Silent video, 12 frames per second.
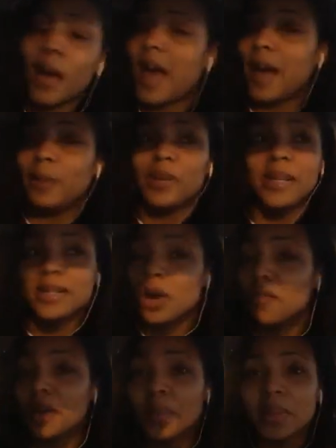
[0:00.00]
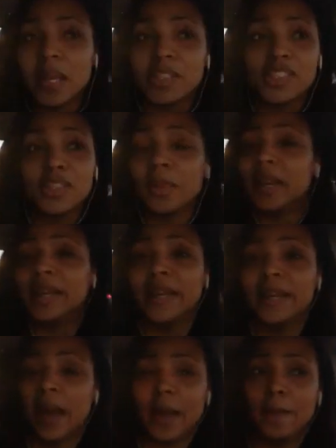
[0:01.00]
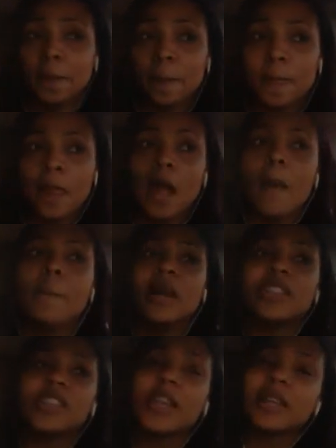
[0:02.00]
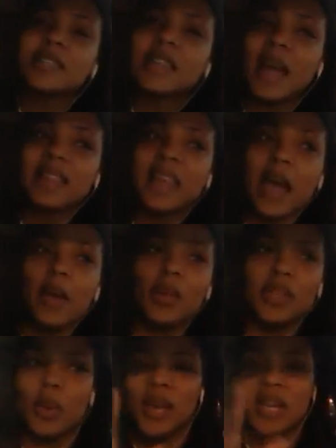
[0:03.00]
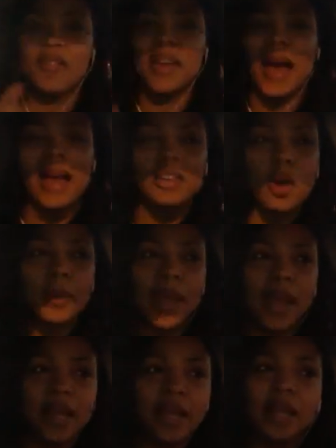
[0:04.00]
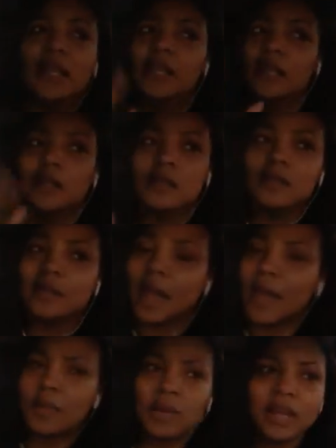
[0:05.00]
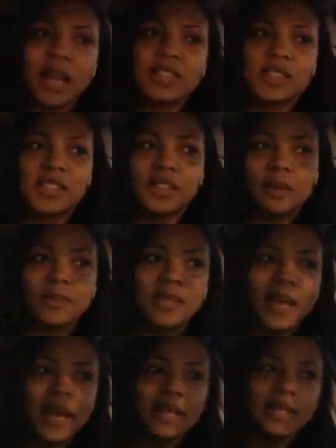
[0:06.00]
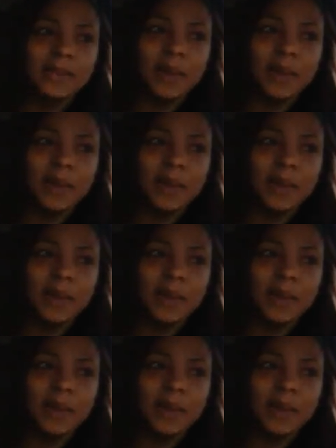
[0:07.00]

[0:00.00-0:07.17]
My happiness over a relationship any day. But chicks like that, well, you ain't even got no man and like relationship status